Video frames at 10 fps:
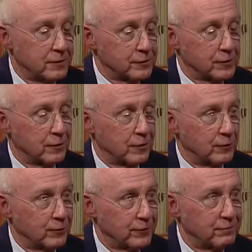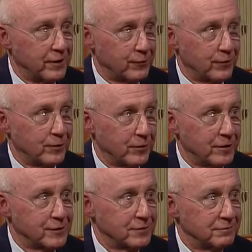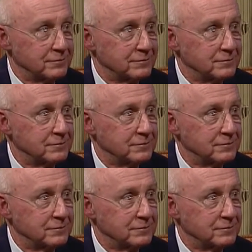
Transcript: concern with atrial fibrillation. How common